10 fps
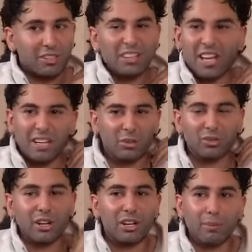Other than that, I
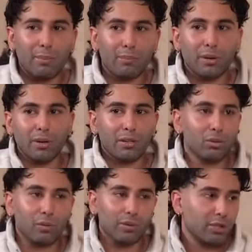don't really remember
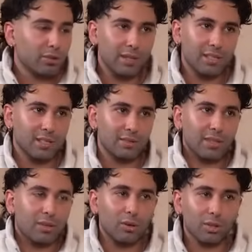in COVID which places
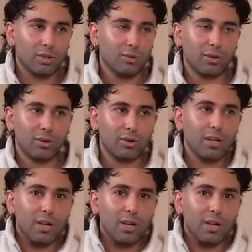we had gone to or not.